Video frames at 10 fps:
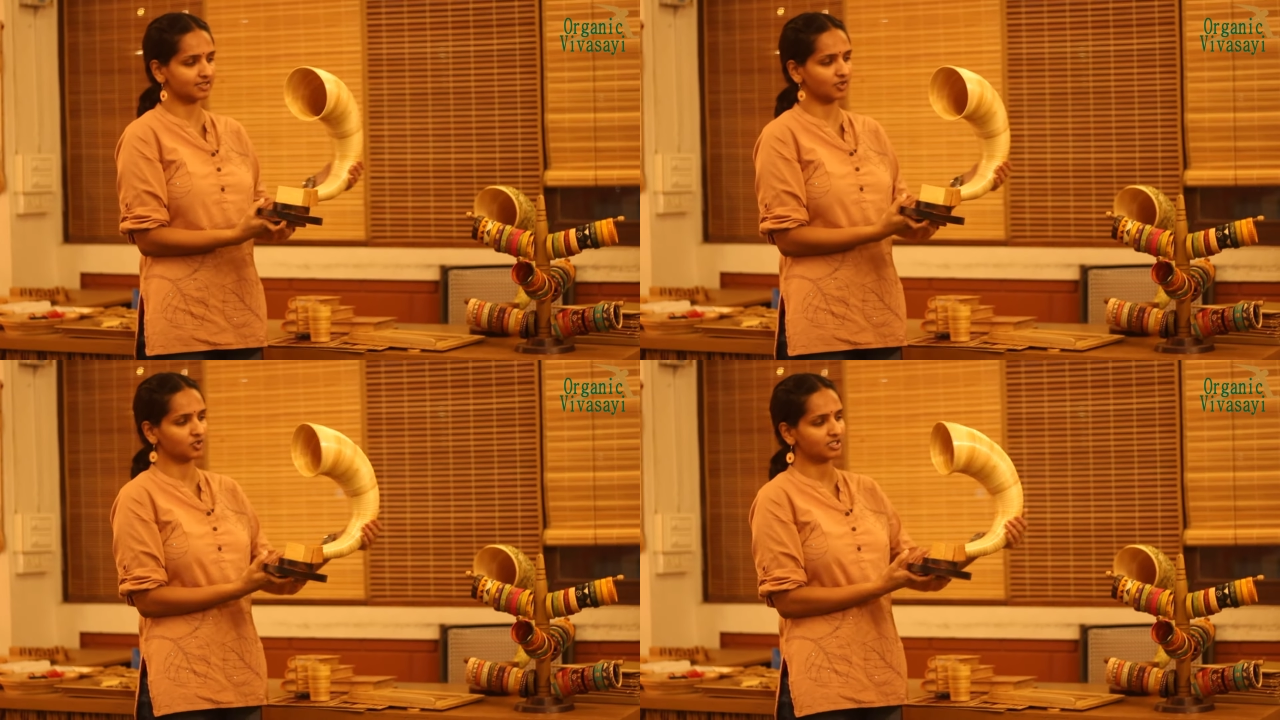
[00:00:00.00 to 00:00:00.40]

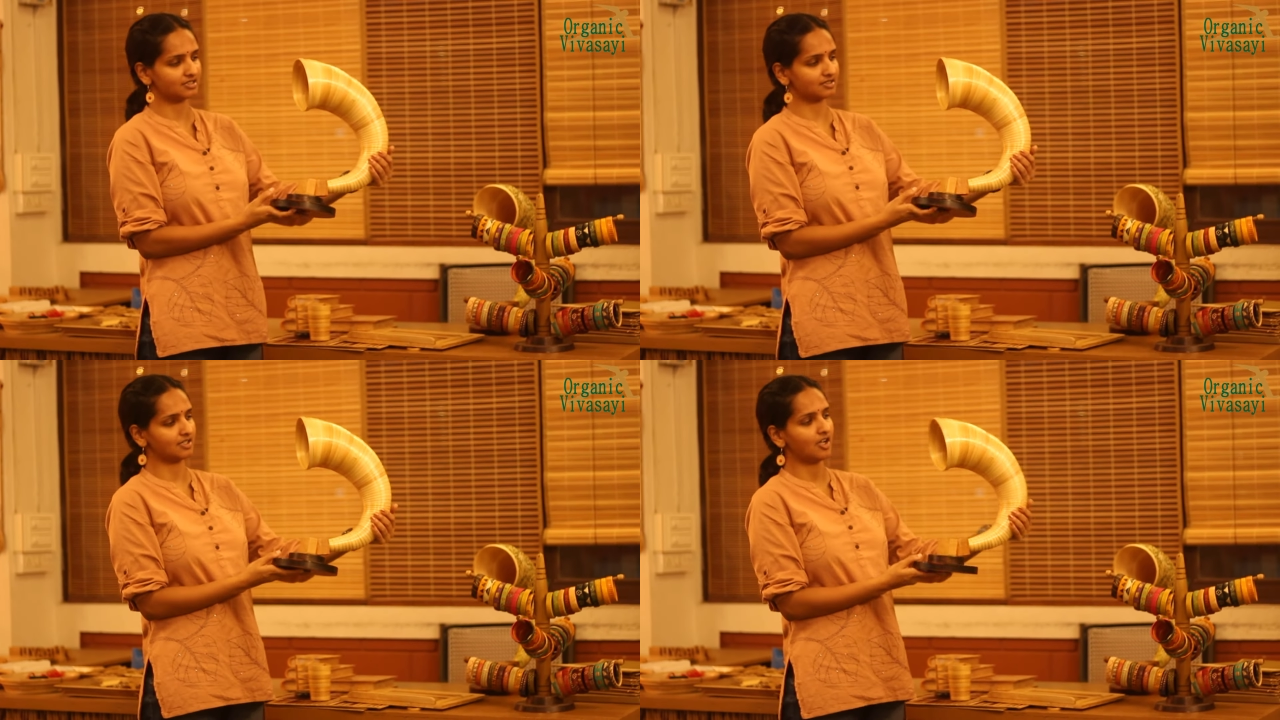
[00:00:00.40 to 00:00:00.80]
So
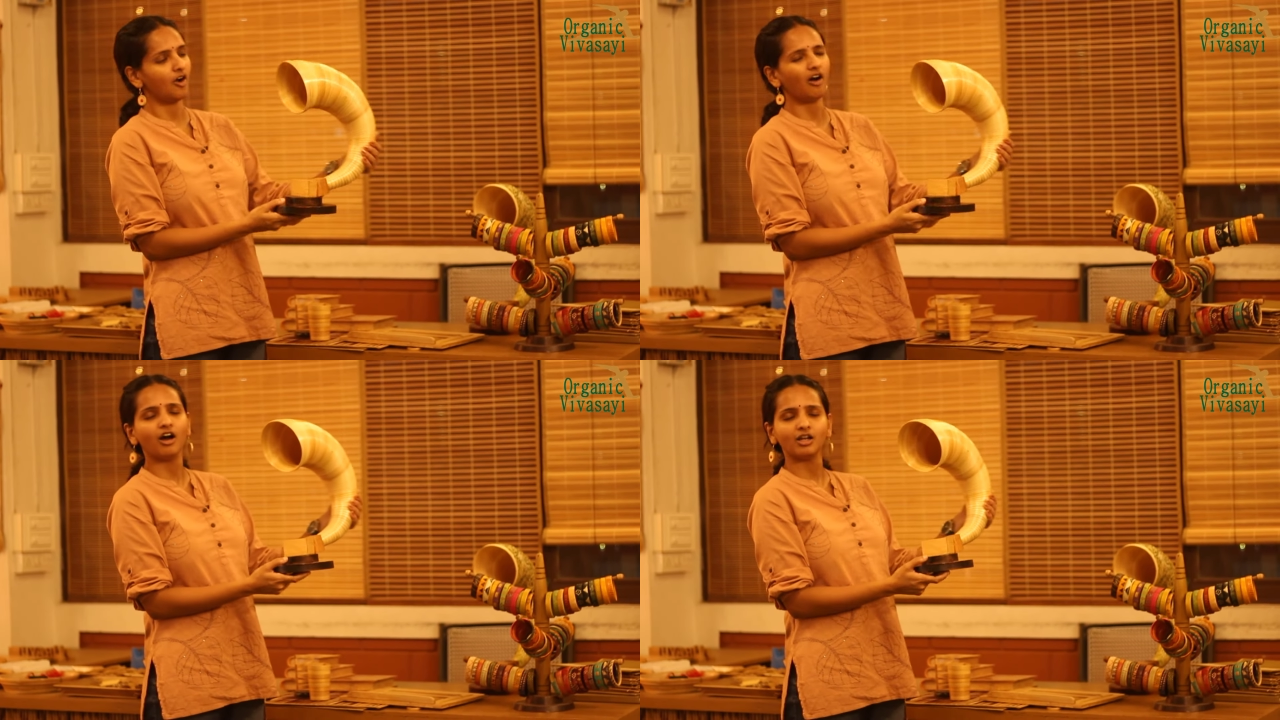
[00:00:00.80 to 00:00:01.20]
this
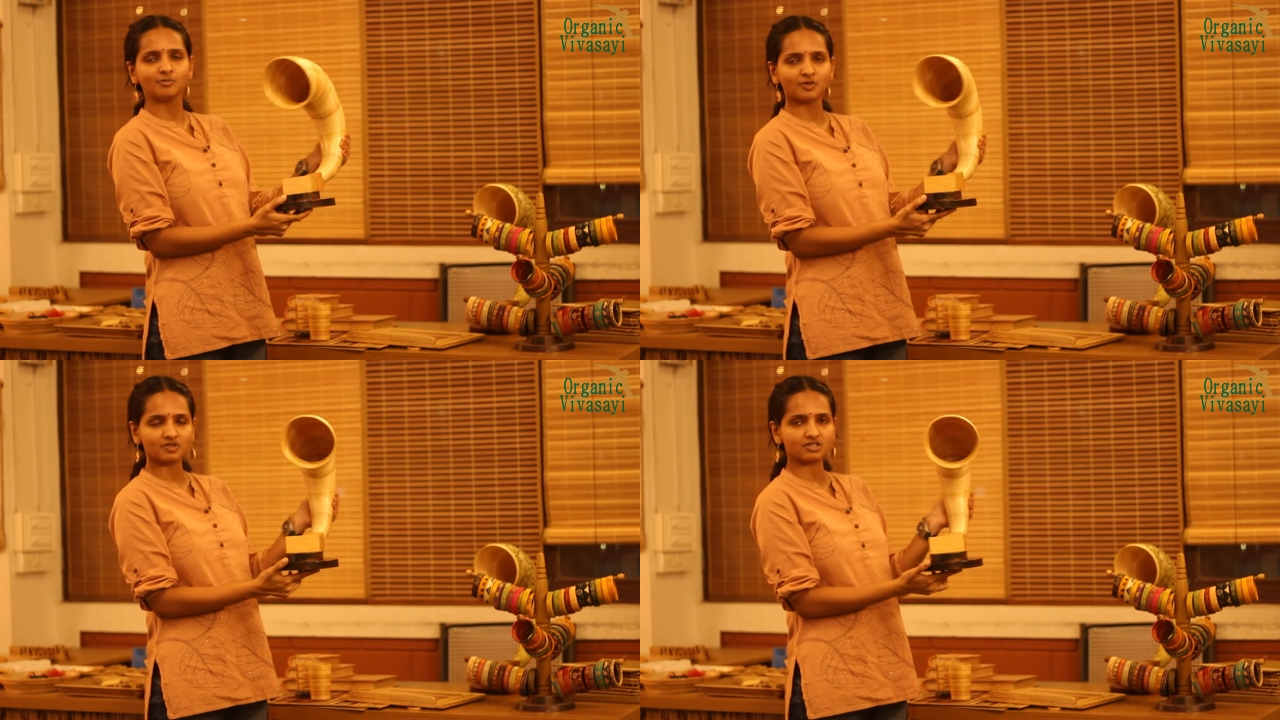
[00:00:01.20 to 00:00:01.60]

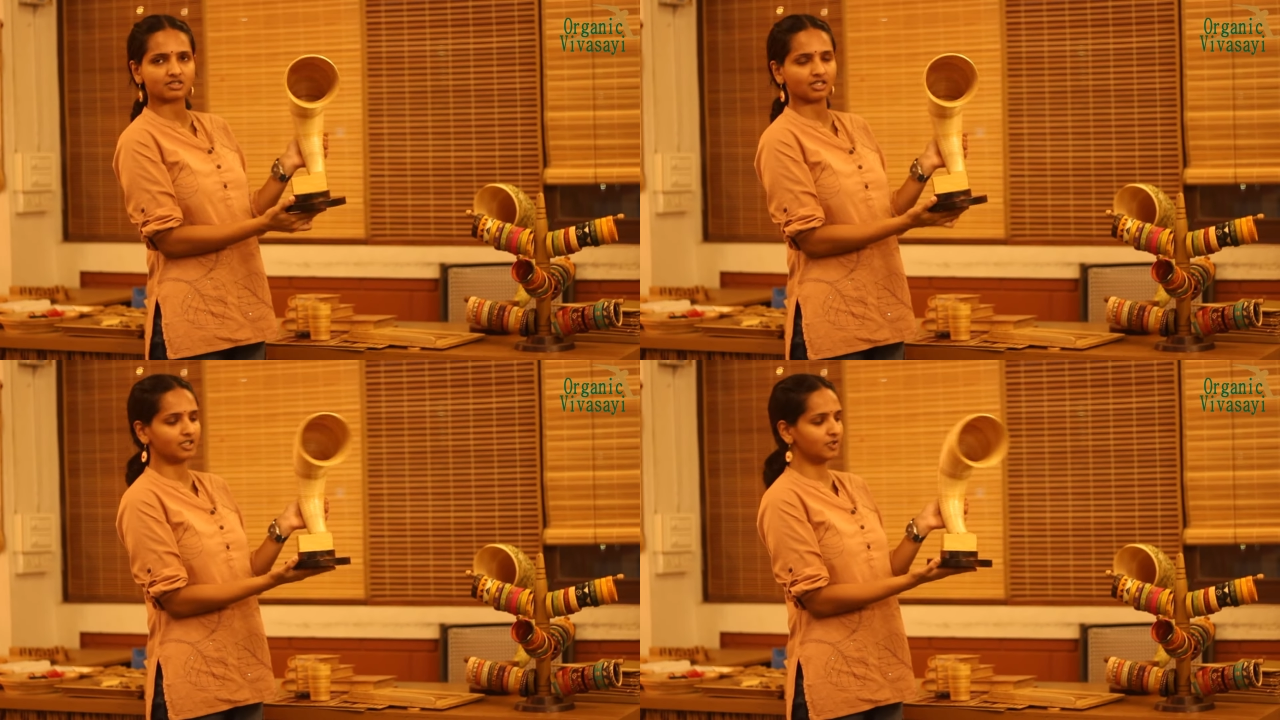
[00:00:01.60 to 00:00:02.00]

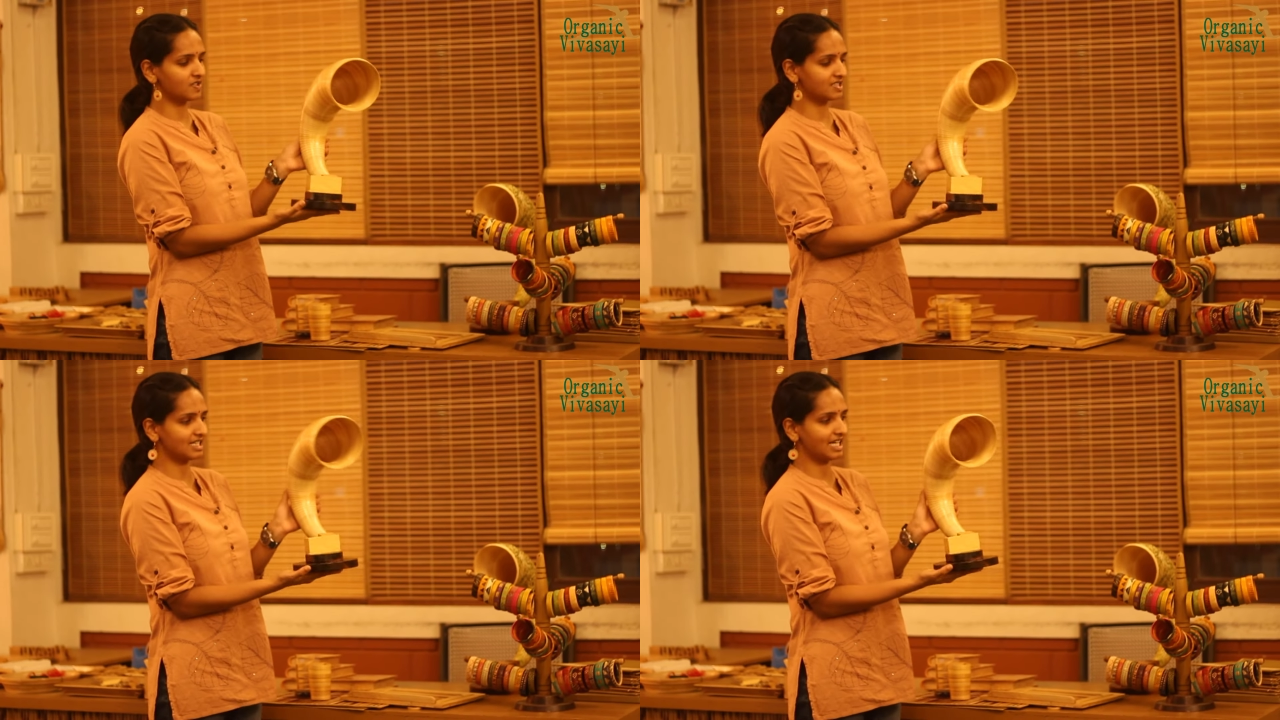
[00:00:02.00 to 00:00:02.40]
almost
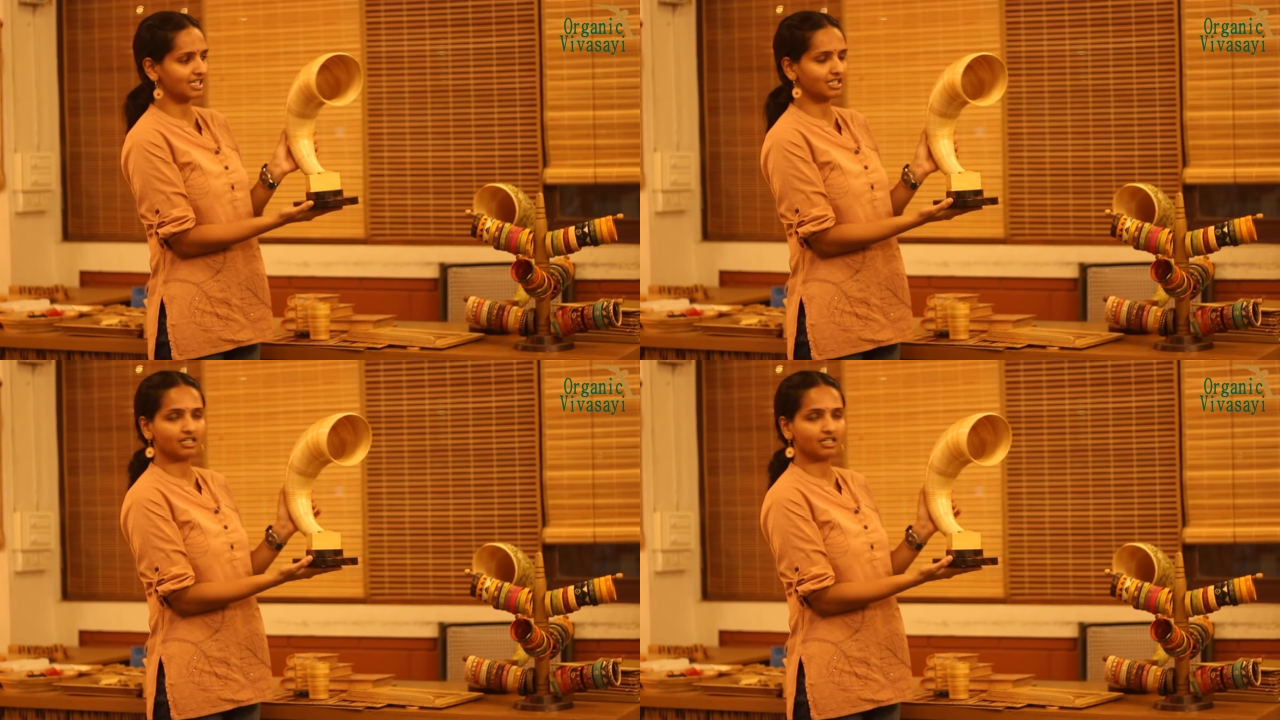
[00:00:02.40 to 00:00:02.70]
looks like